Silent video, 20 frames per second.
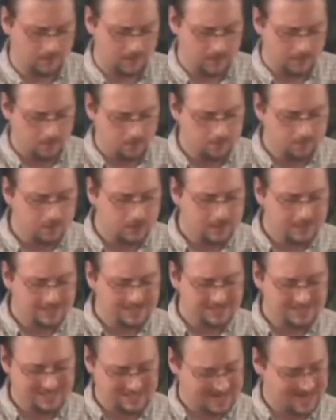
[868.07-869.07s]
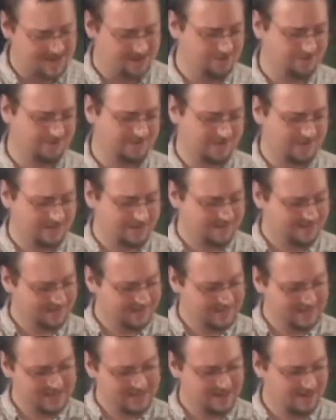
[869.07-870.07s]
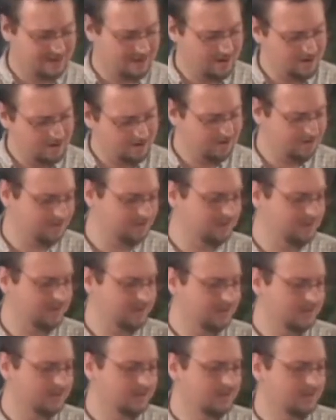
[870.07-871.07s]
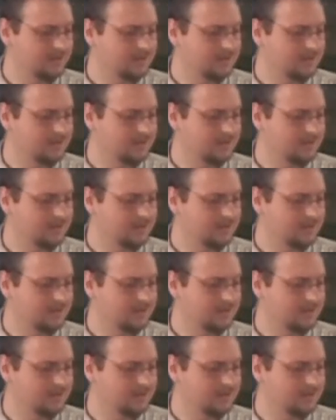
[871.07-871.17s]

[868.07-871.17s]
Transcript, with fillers: the only sound that I heard